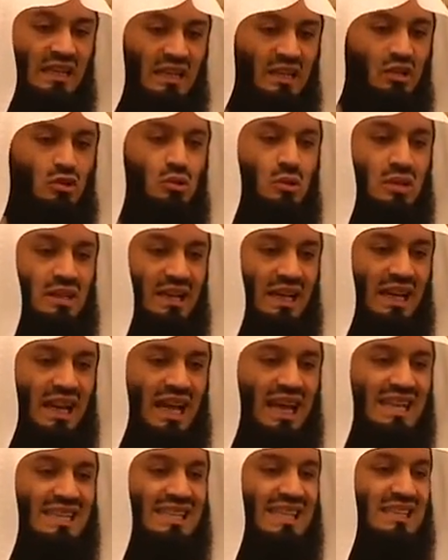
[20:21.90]
I need to
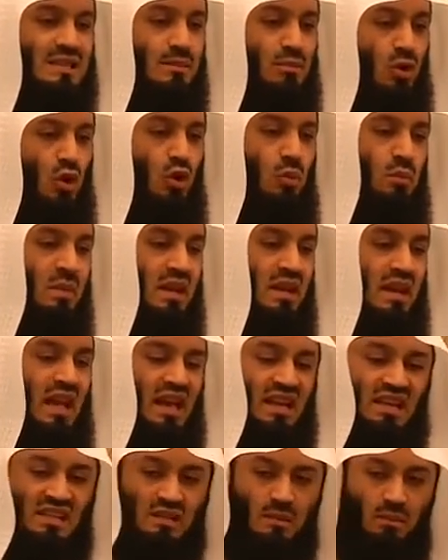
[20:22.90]
realize as a mu'min
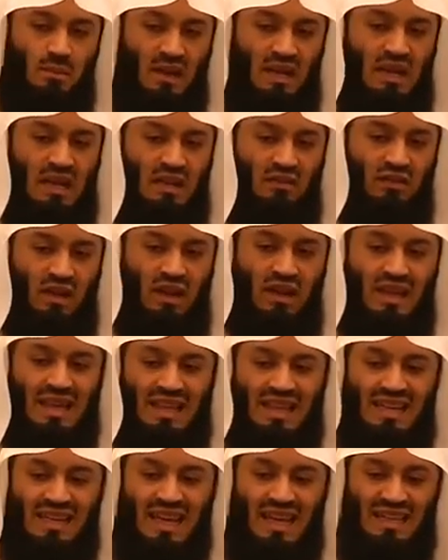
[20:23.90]
and as a believer
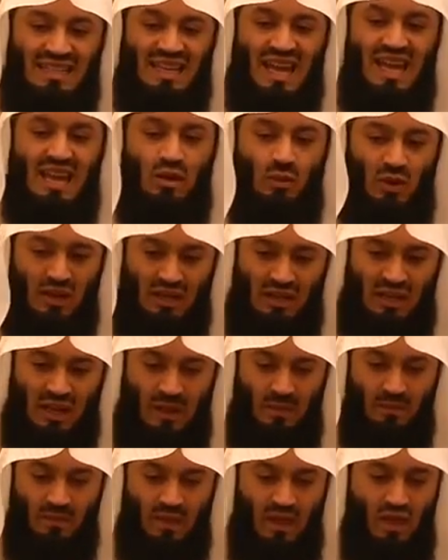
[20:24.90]
that a day will
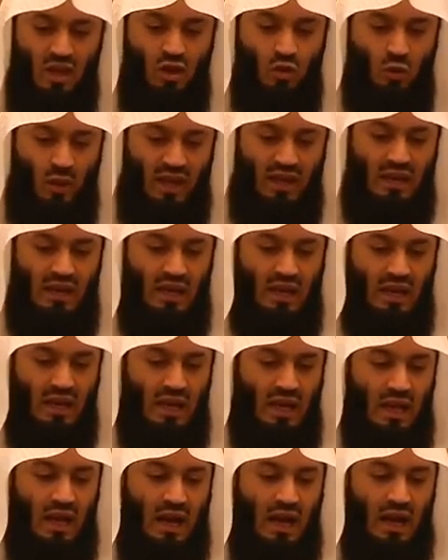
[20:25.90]
come when
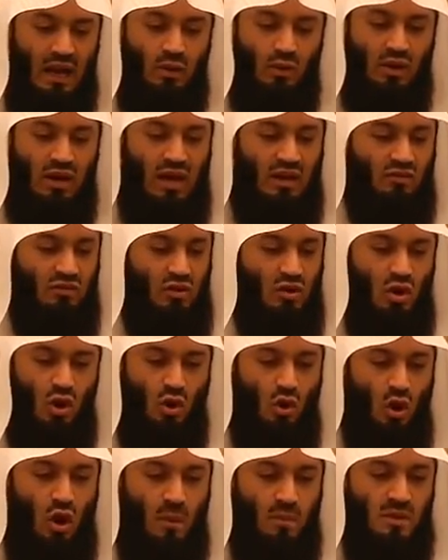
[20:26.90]
I will have
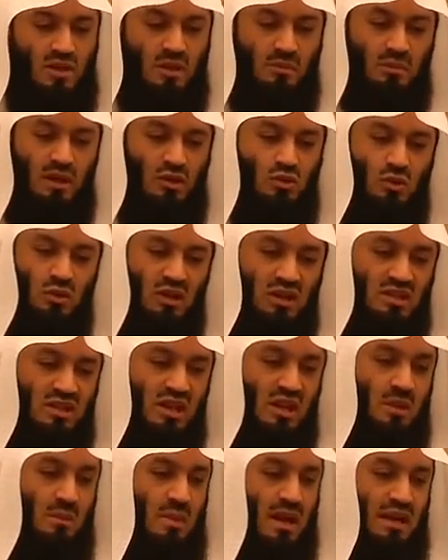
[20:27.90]
no option but to
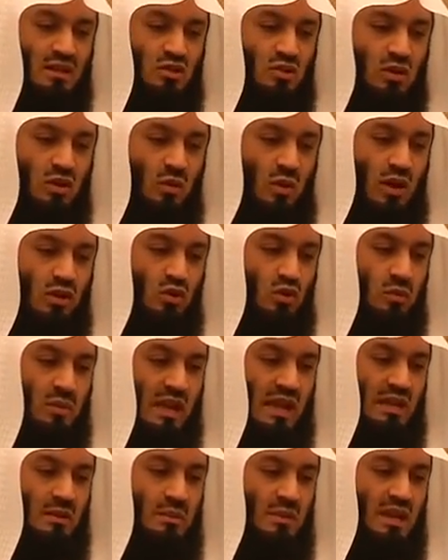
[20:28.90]
return back to the one who
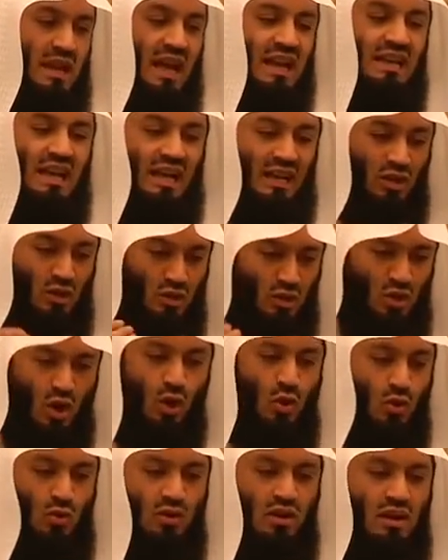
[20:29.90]
made me, and I
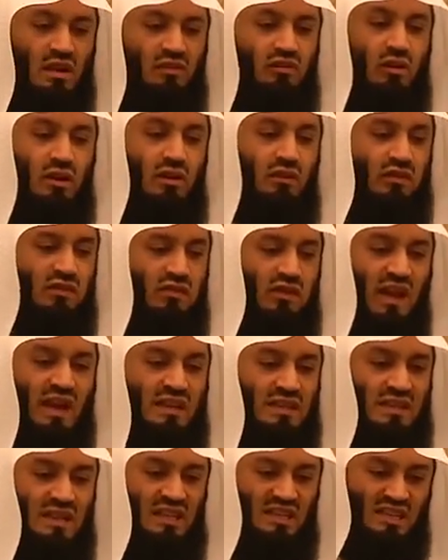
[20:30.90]
know for a
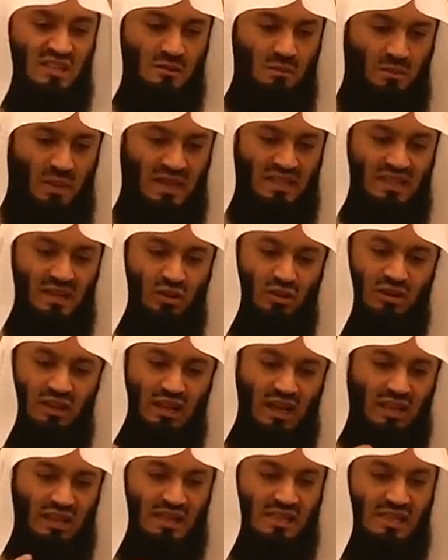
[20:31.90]
fact it is better on
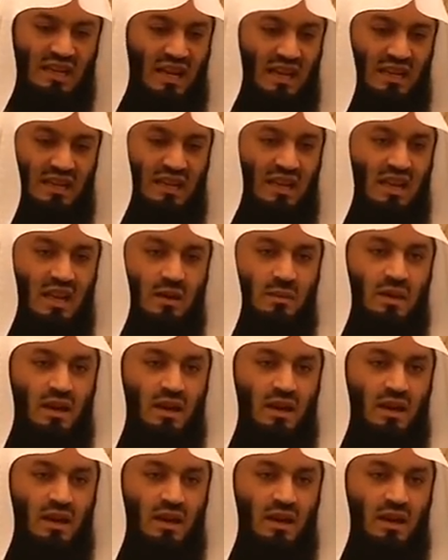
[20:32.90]
the other side.